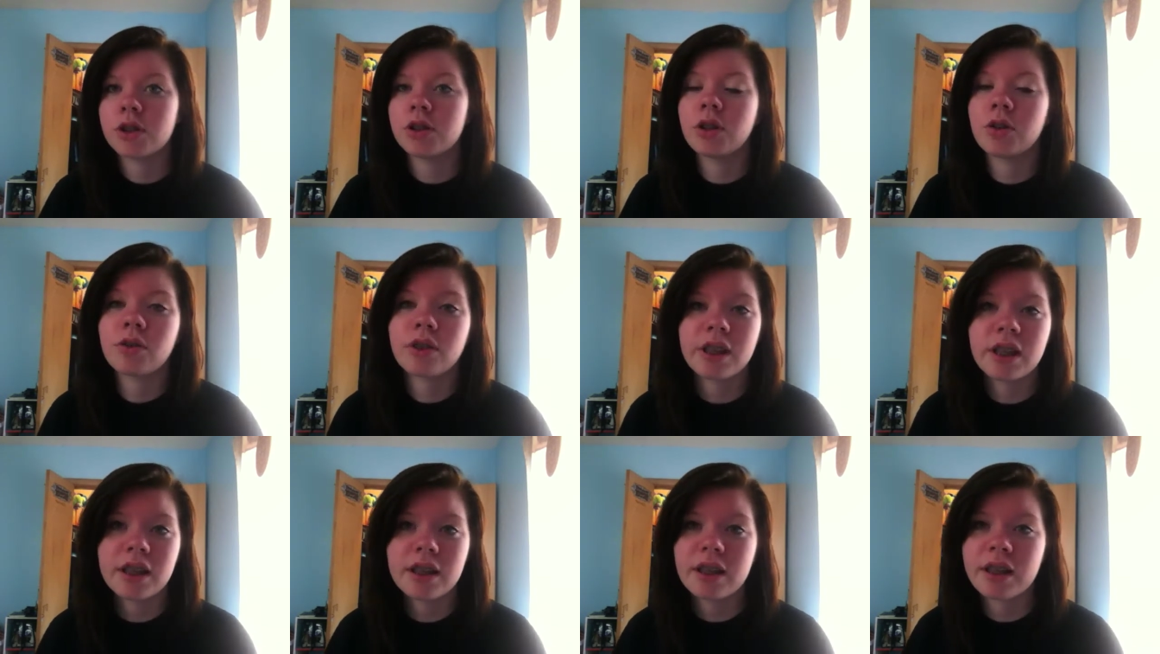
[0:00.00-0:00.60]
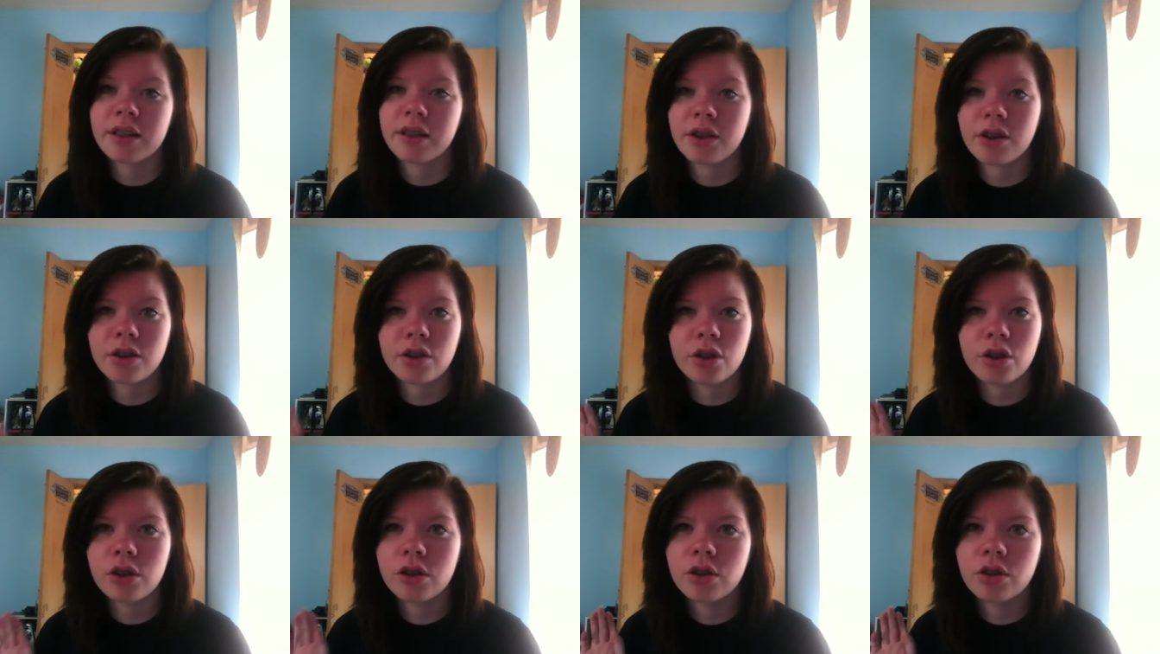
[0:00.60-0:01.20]
Don't think that
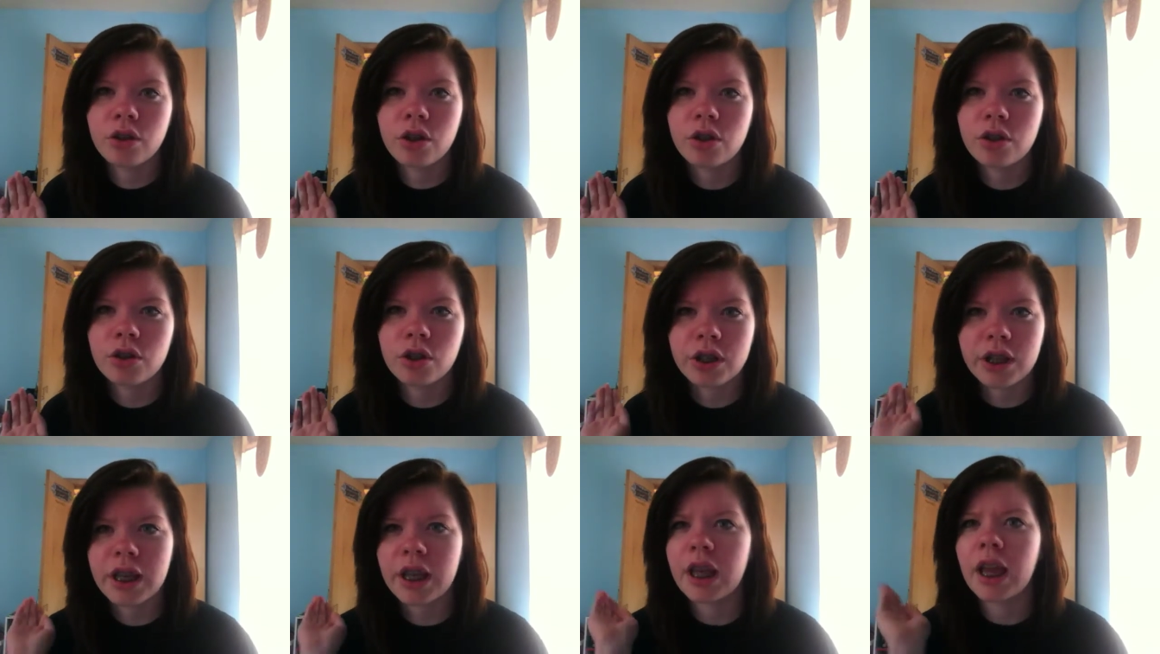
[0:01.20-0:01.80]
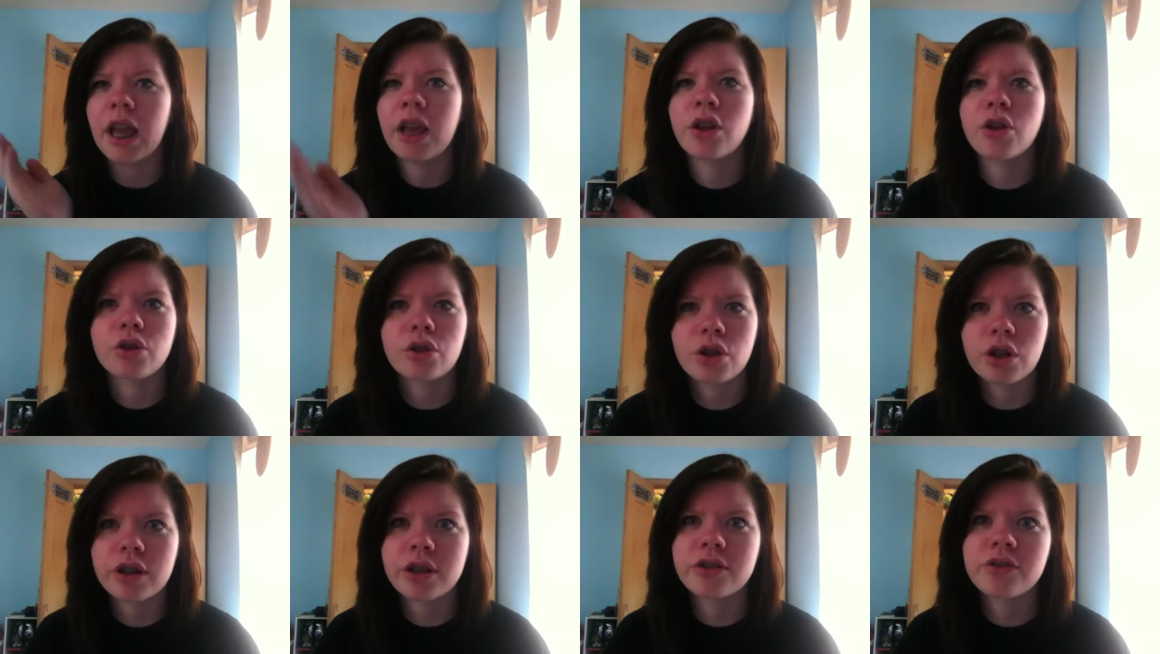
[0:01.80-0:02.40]
they're looking at your
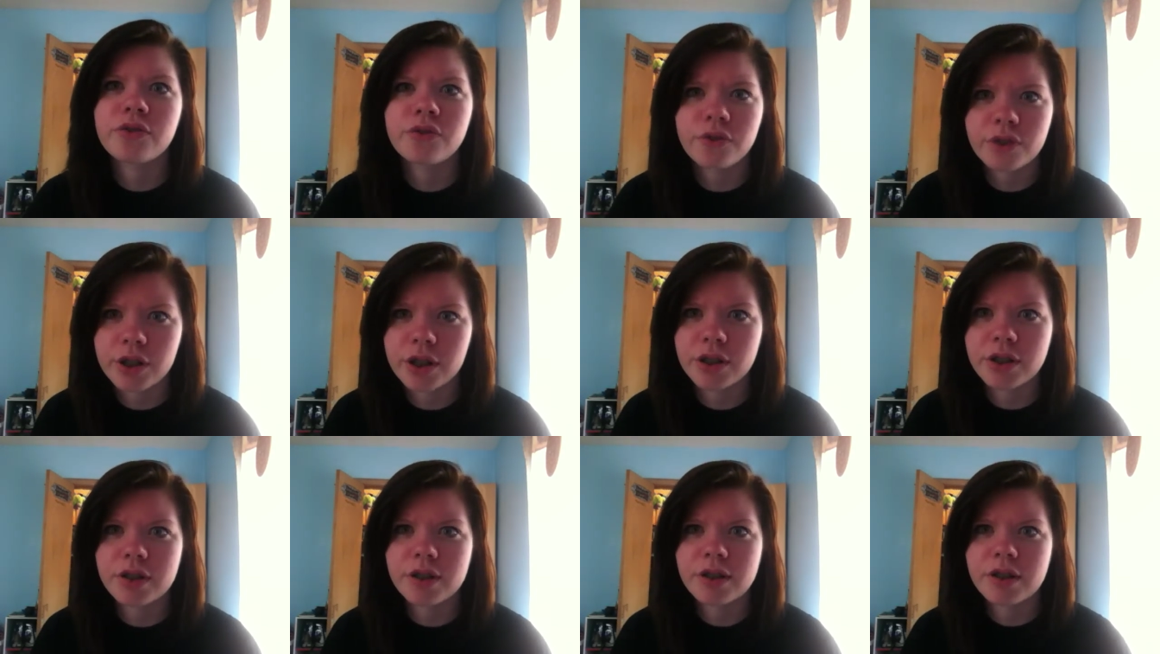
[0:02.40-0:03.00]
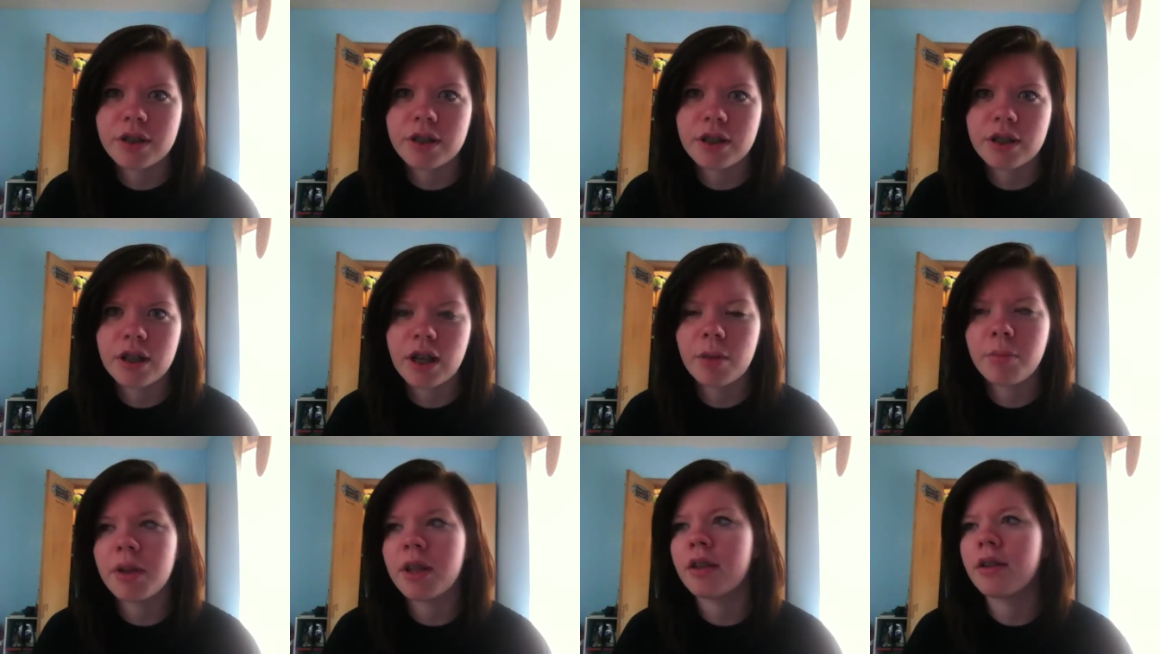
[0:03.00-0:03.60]
looks first.
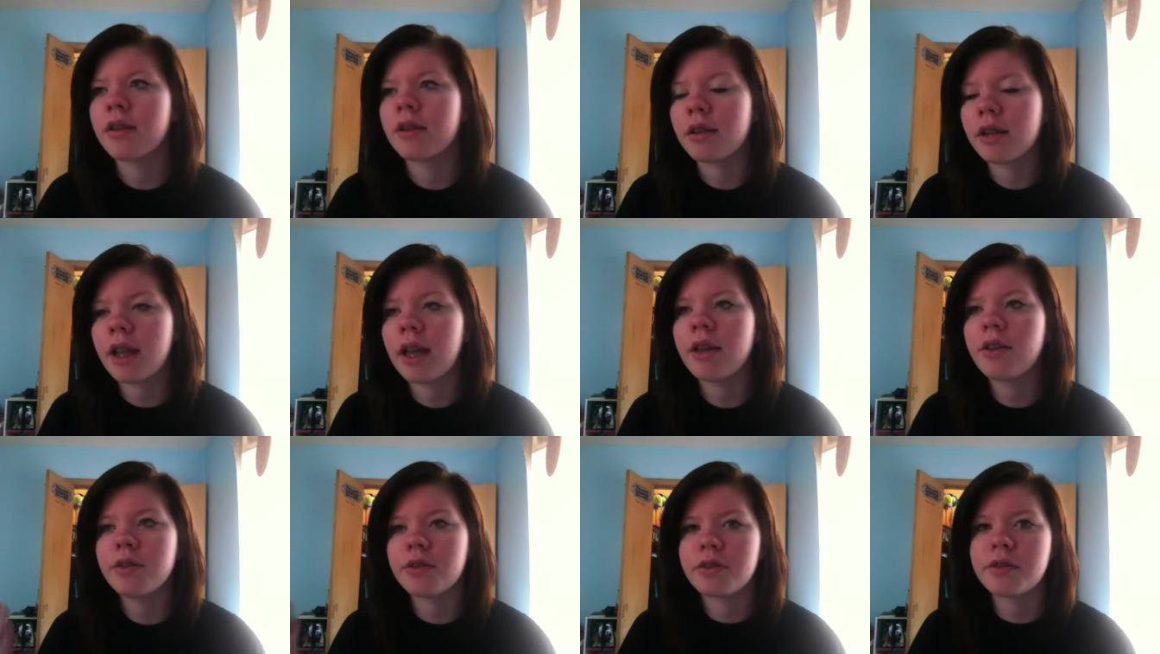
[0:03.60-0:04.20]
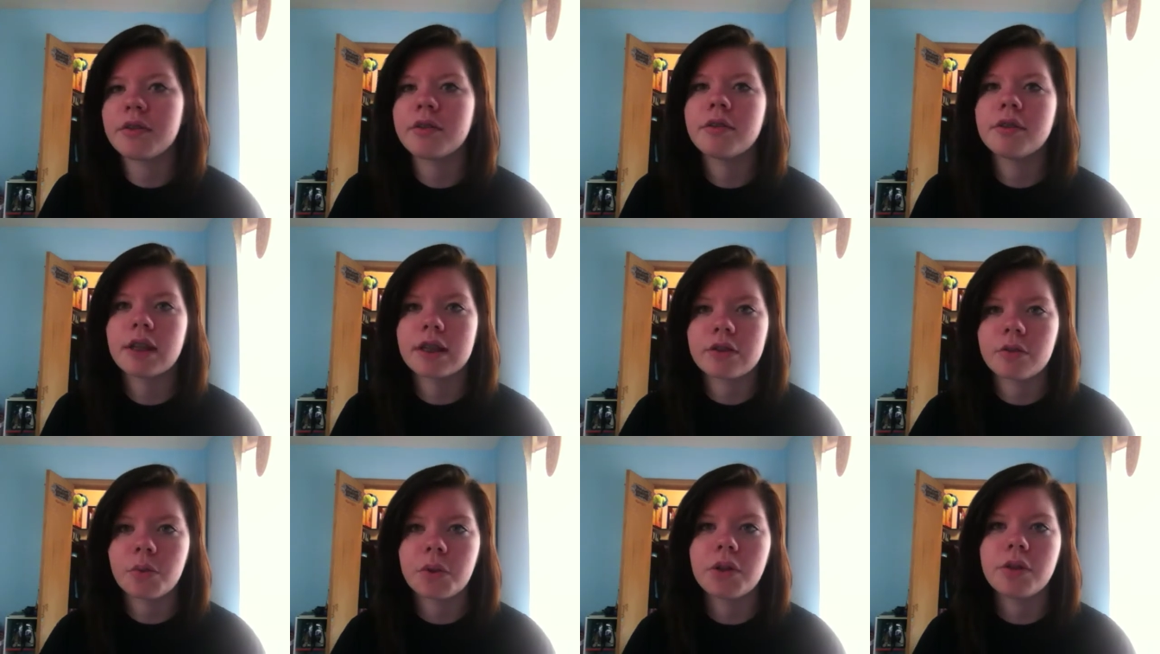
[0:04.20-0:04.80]
I mean, yeah,
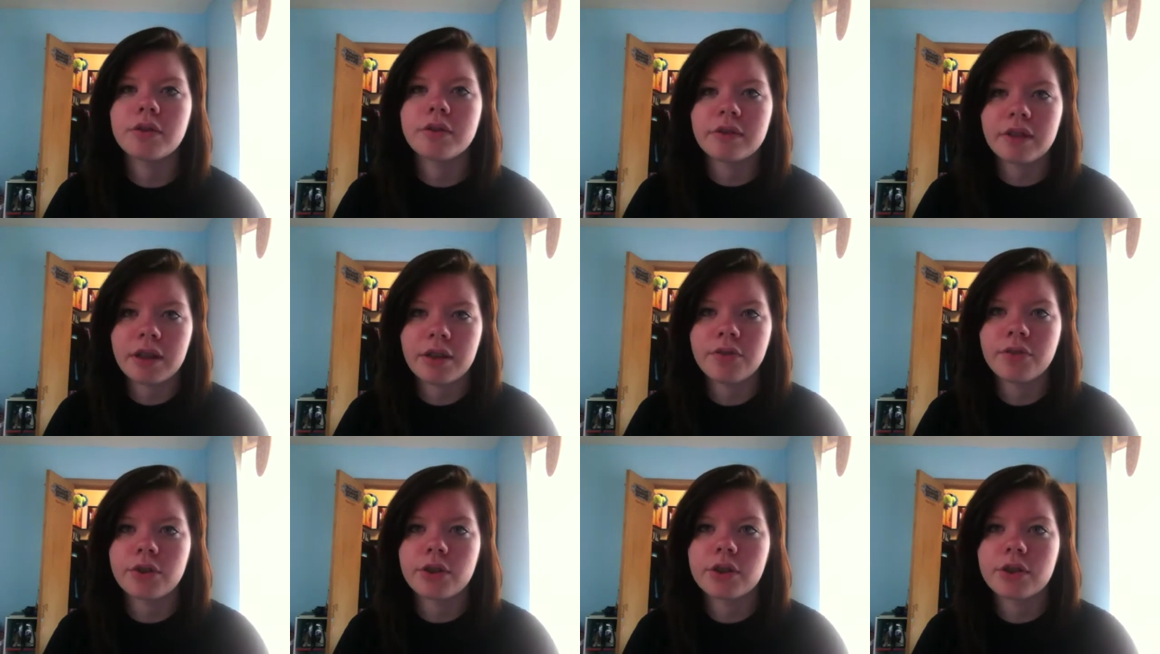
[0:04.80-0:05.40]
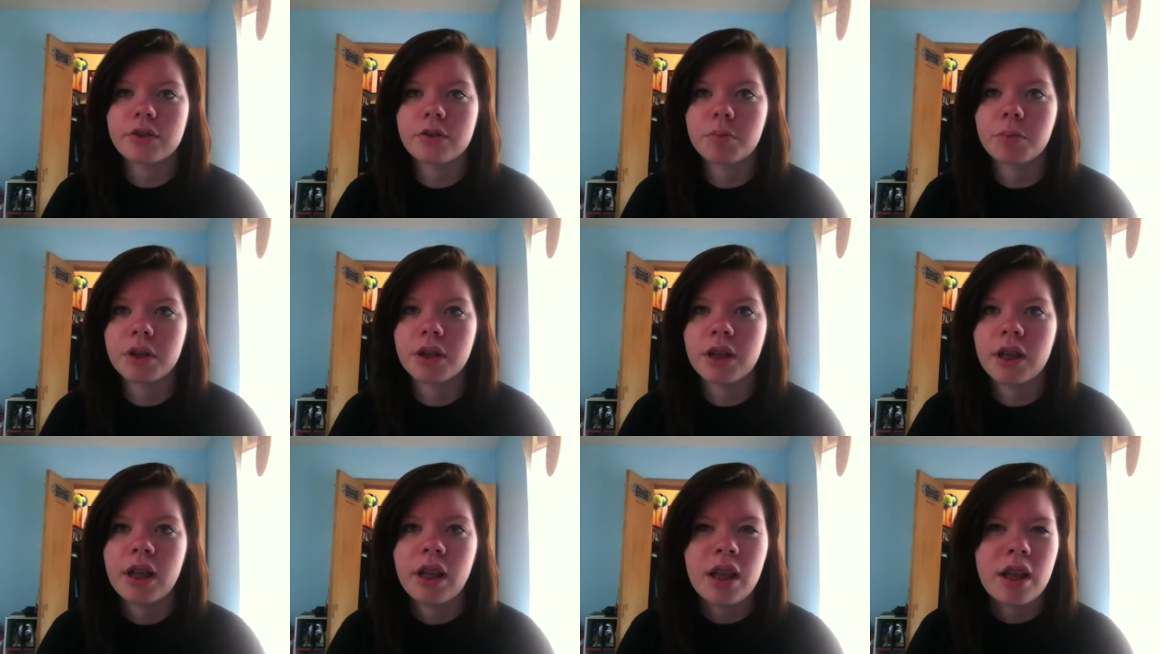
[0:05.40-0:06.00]
that's what you see first, but